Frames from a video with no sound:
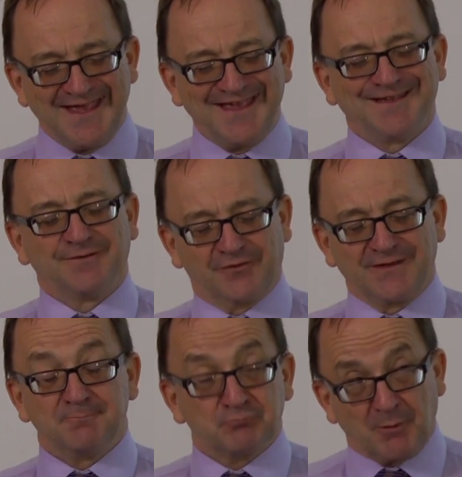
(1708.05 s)
in
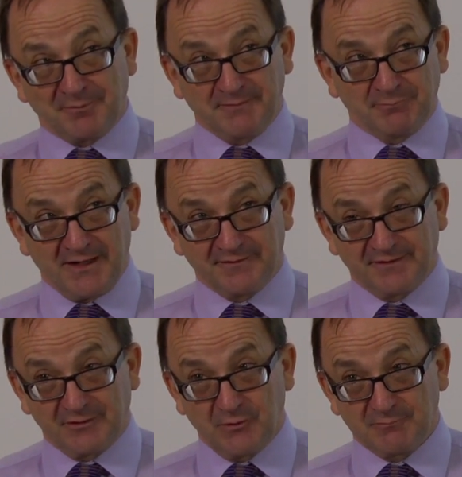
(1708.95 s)
the property, plant
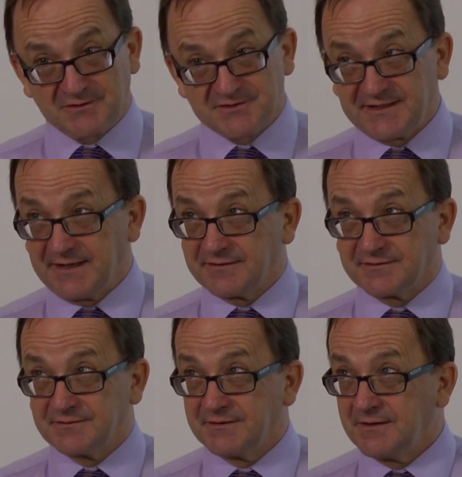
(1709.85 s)
and equipment standard.